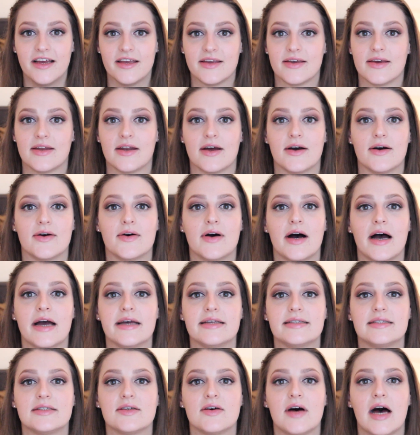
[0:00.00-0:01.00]
you know, I
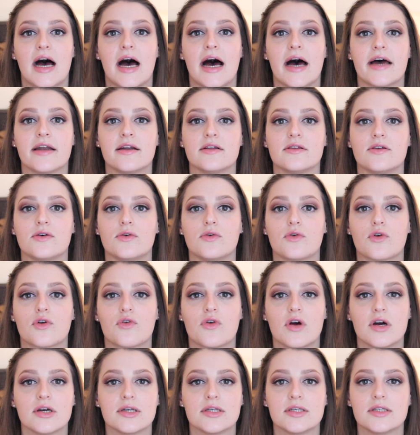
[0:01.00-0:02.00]
still had a little
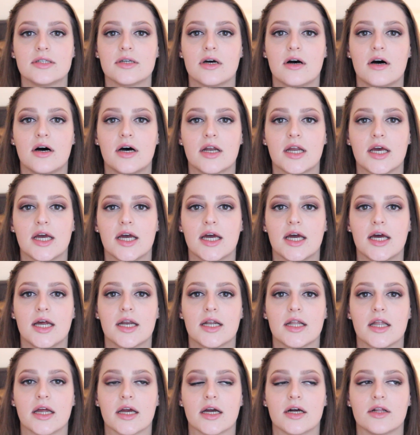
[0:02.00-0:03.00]
crust on
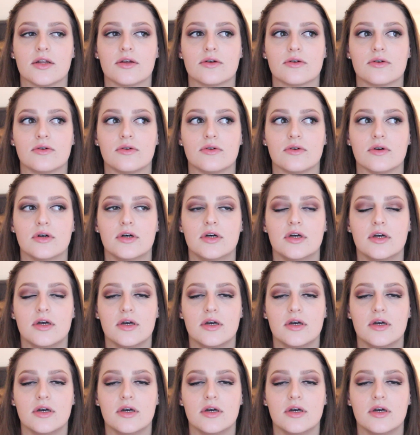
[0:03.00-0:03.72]
it, like a little